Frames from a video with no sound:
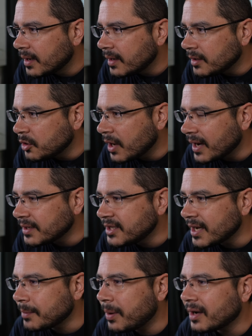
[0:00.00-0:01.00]
you got a
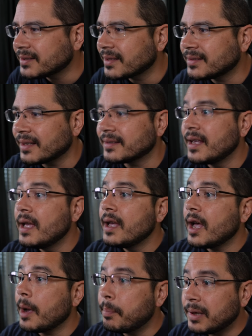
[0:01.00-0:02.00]
checkbox that says
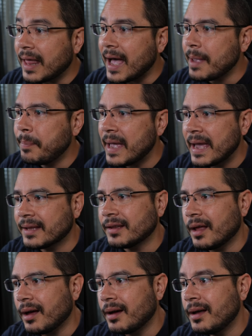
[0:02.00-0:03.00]
apply pan
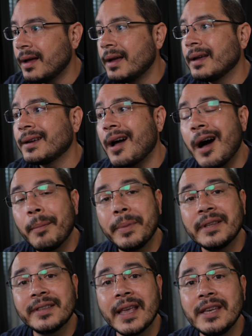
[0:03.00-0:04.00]
law
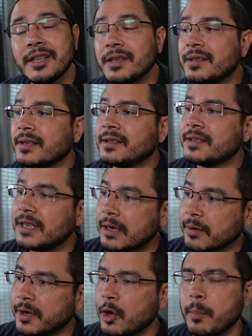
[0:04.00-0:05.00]
compensation to
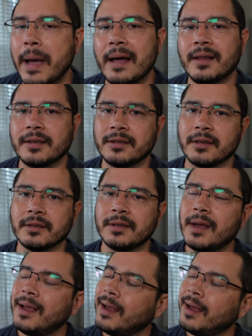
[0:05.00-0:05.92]
stereo balancers.